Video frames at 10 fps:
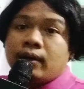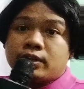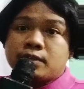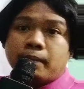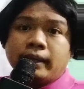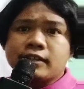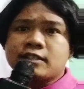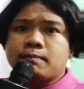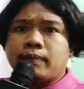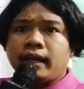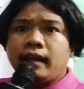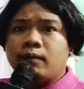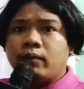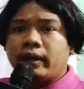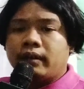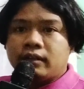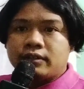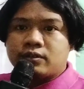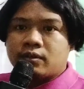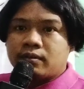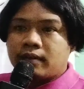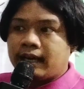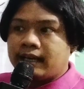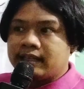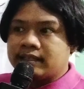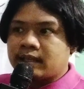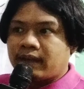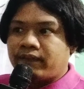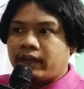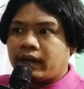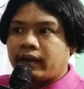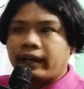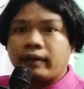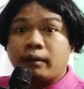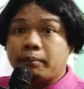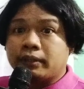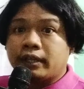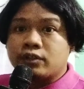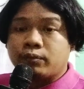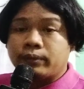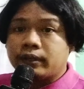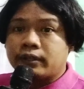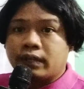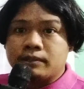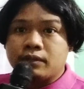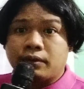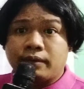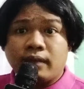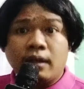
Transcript: which might explain why religion has a very high reputation when it comes to